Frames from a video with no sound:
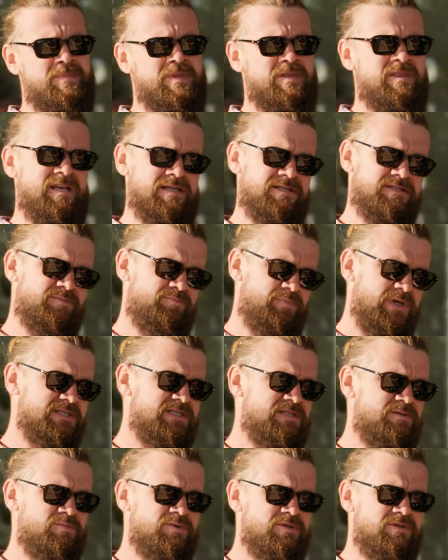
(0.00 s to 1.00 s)
that's
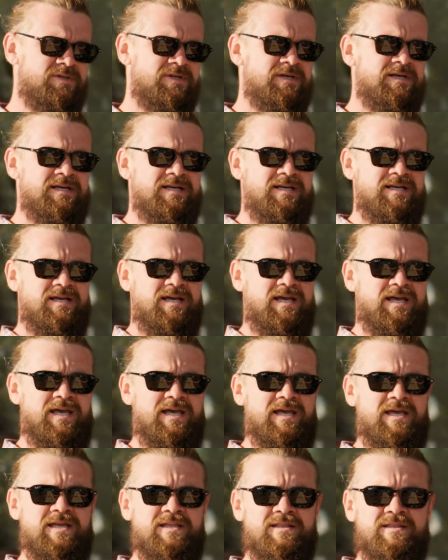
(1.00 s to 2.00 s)
possible.
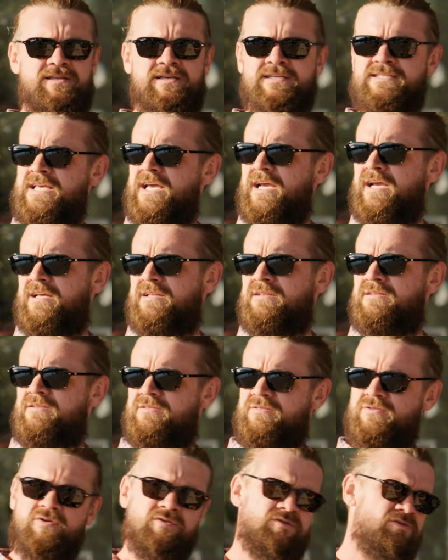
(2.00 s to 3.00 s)
And the second,
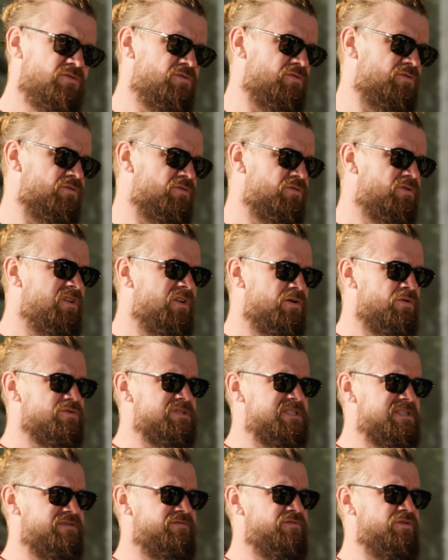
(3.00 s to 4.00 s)
not to
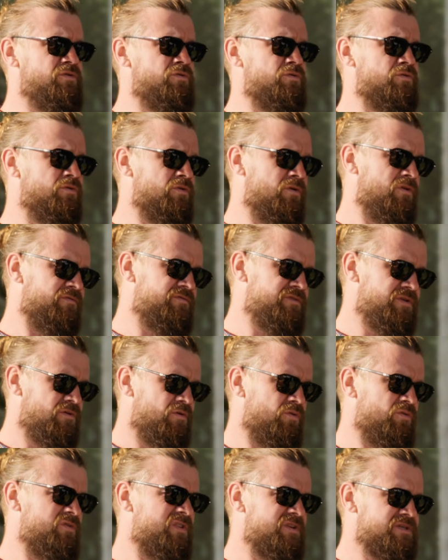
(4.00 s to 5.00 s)
close the view of the
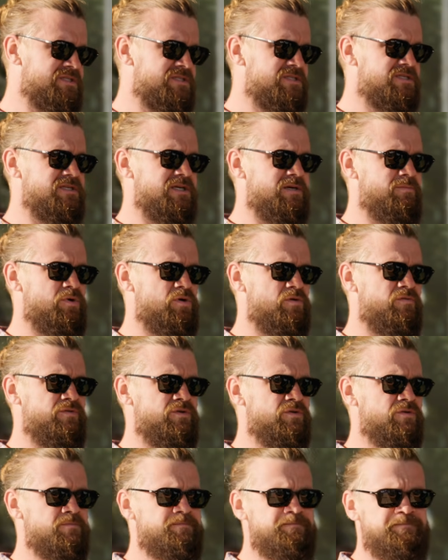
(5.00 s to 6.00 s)
owners above
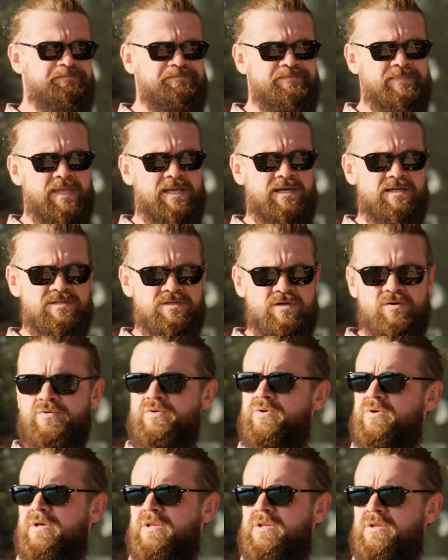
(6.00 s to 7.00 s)
you. So
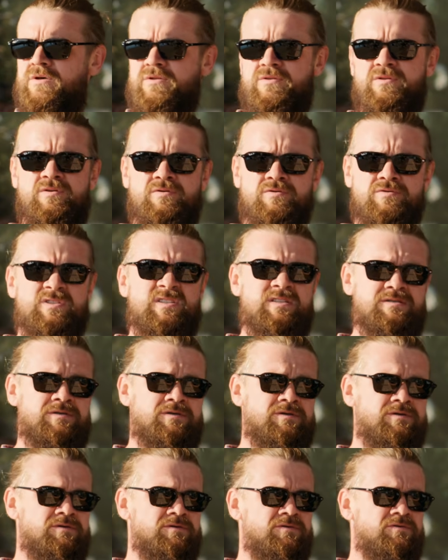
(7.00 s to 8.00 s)
you cannot use
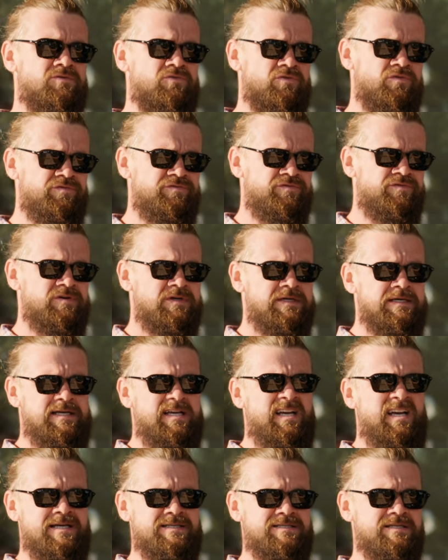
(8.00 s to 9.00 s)
your roof
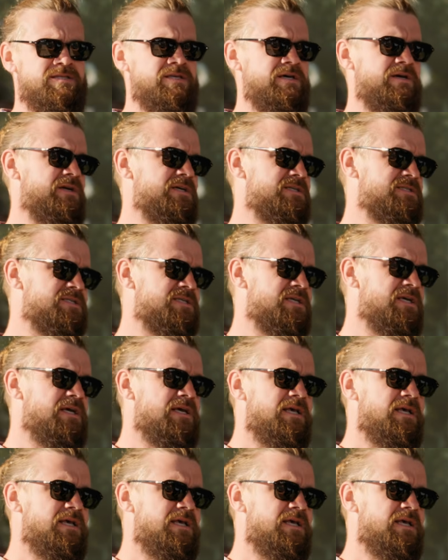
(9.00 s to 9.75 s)
as a terrace.